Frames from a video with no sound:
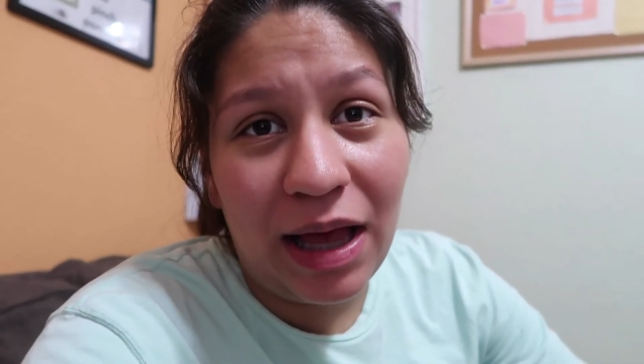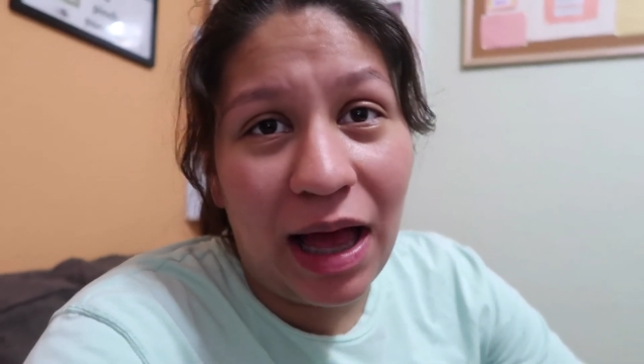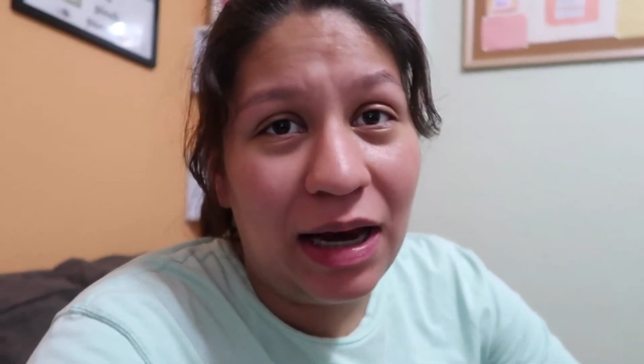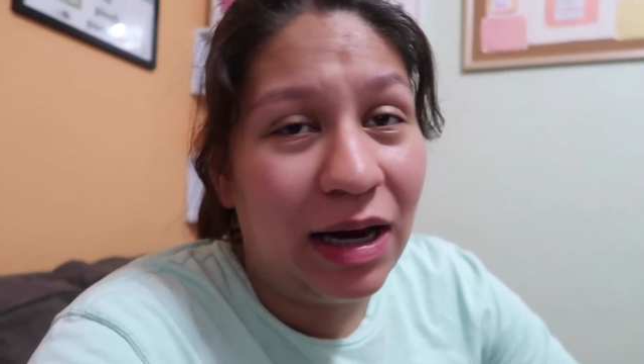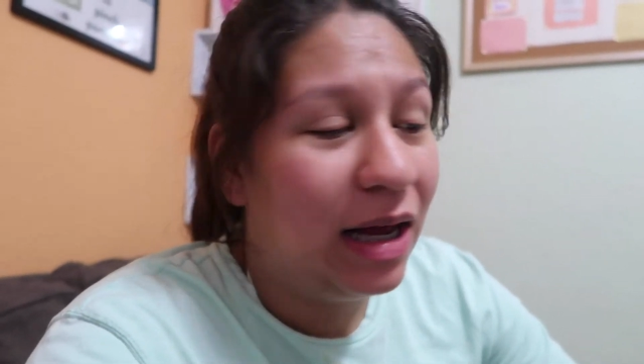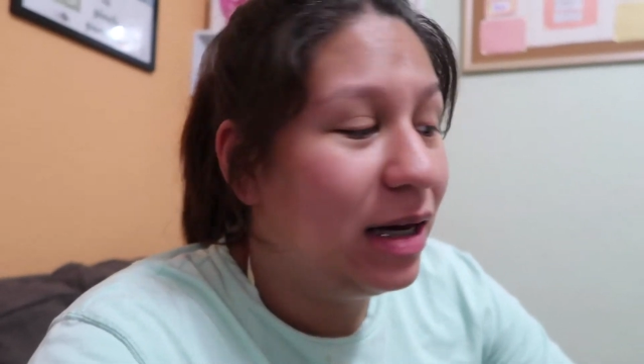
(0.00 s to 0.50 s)

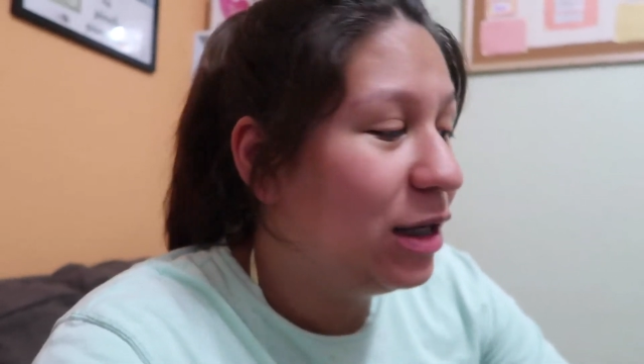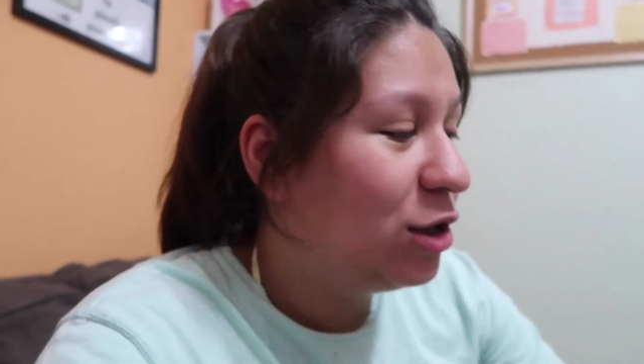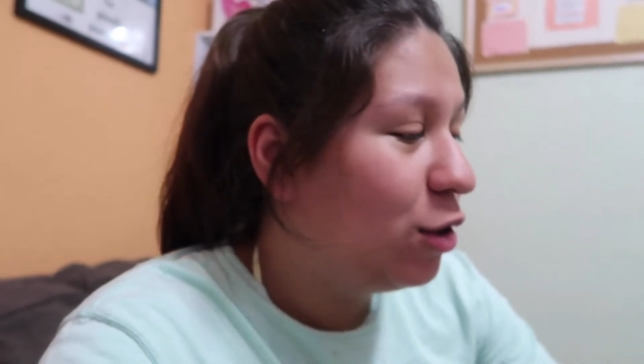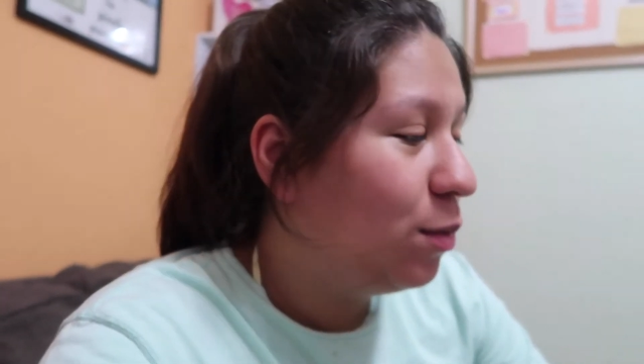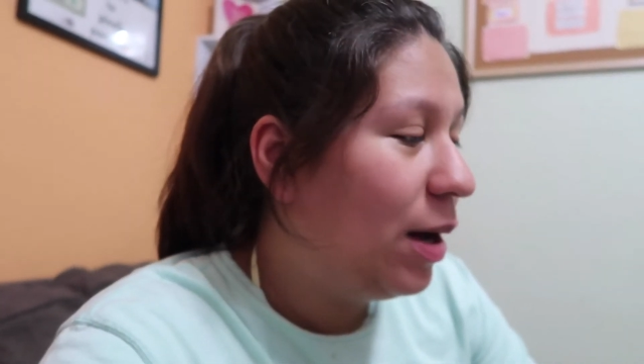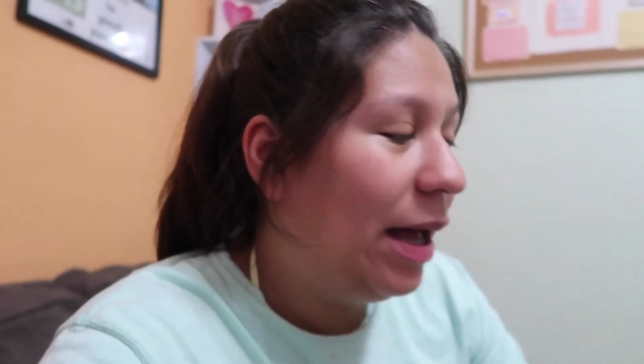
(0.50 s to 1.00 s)
and I need to
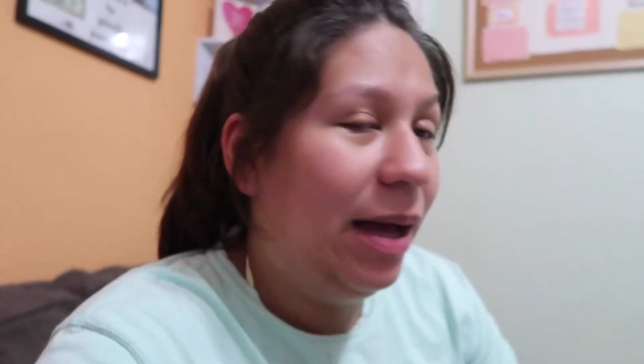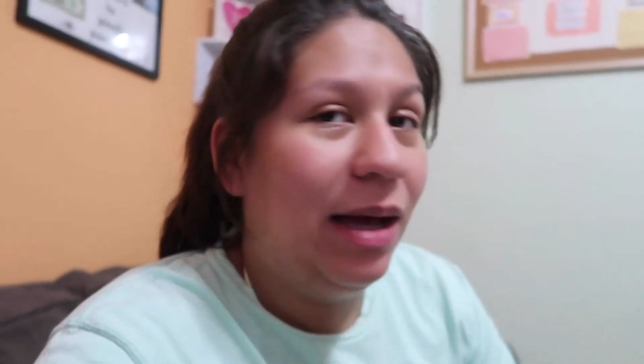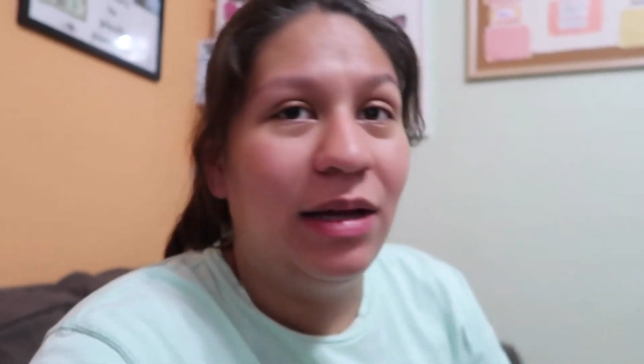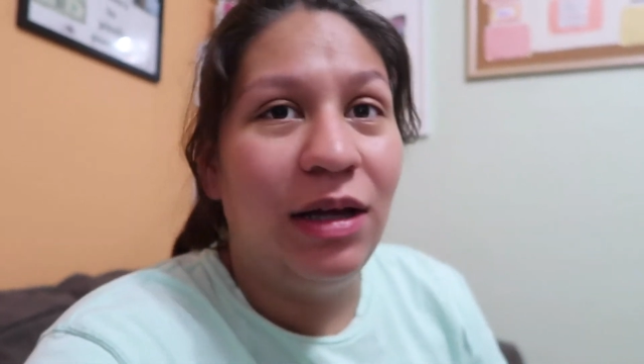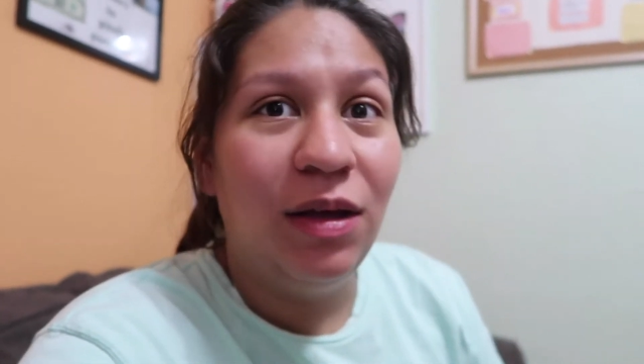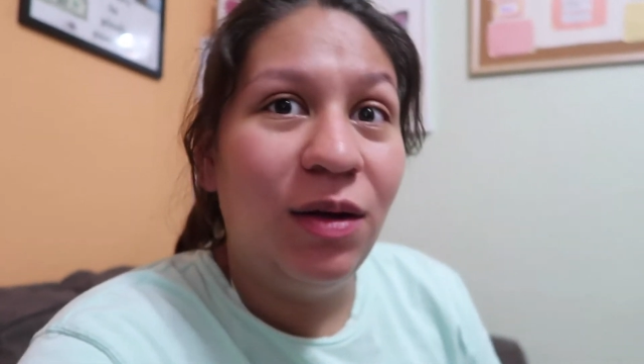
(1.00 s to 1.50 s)
go buy
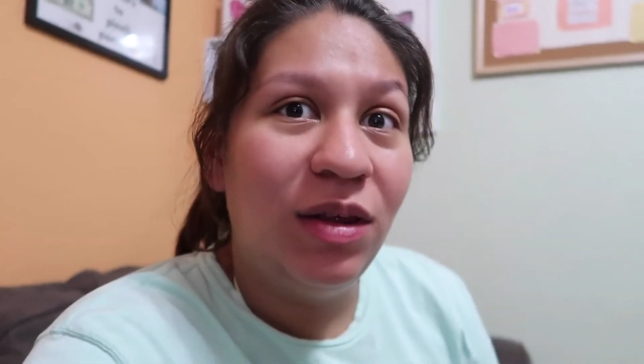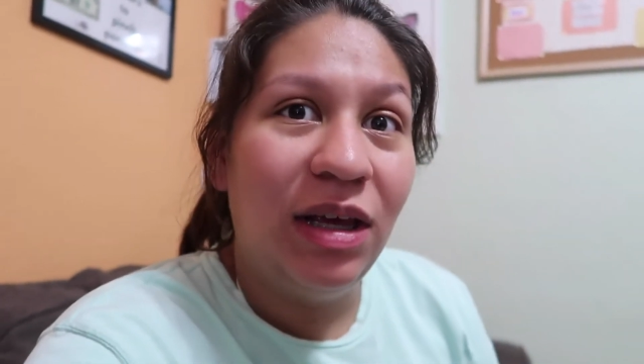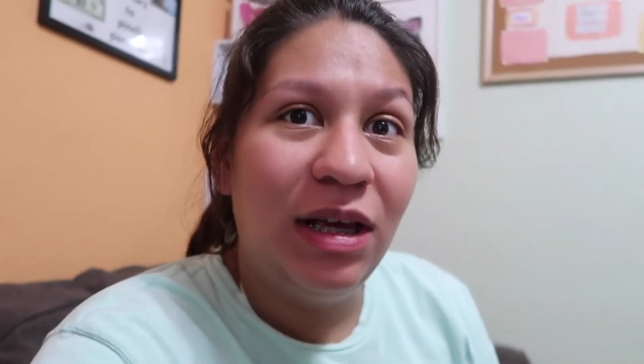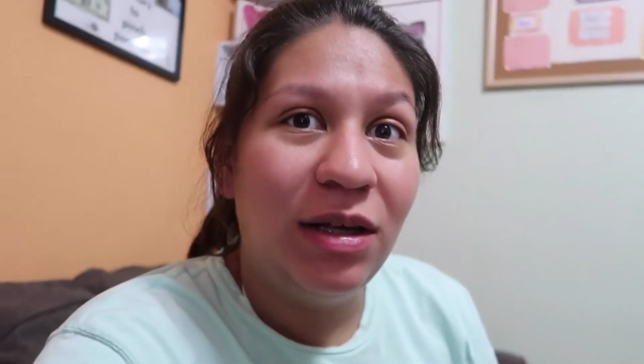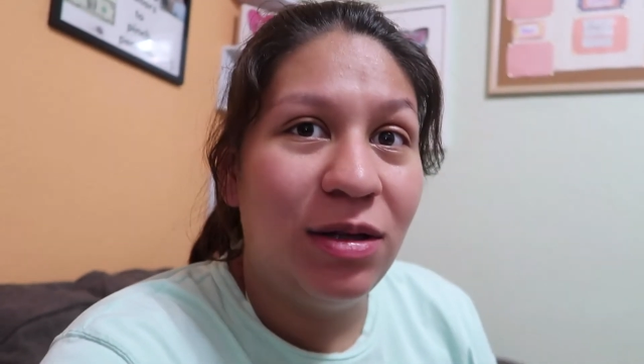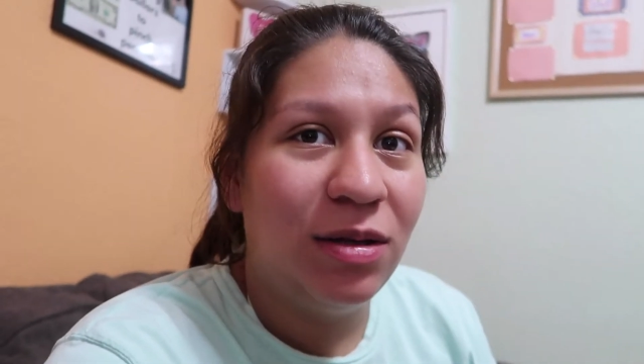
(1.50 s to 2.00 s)
another
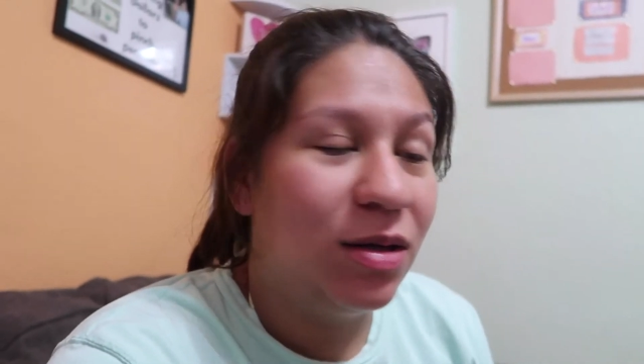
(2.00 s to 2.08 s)
thing.